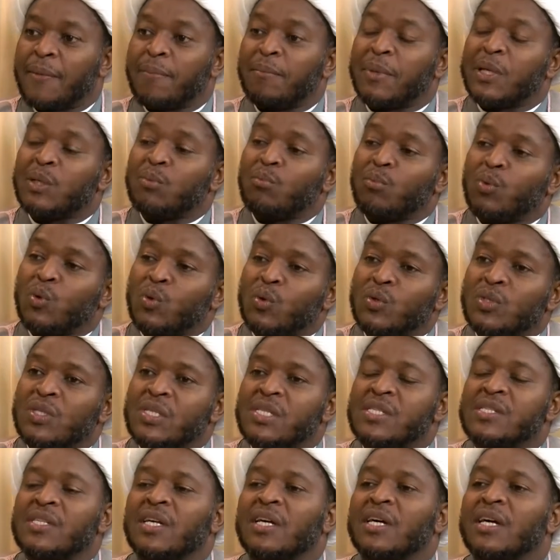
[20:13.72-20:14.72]
But
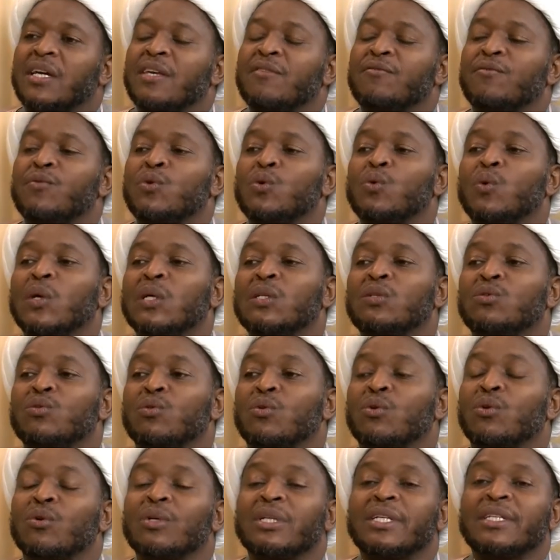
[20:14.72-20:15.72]
mu'jiza, if you want to
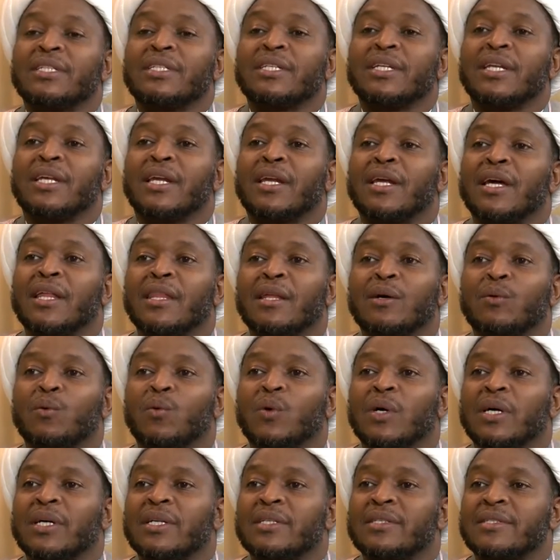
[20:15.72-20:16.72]
call it in another
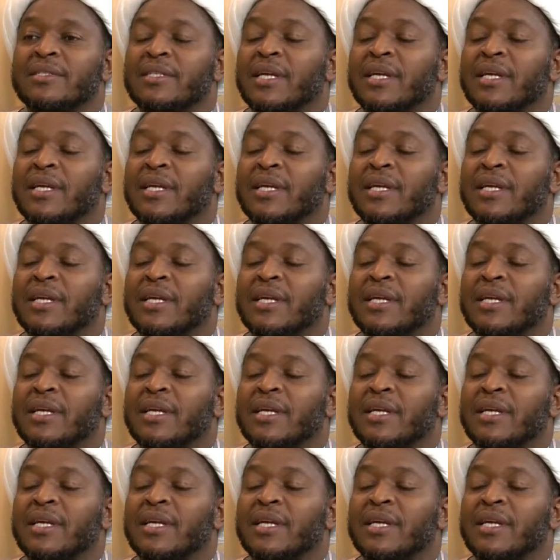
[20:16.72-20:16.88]
words,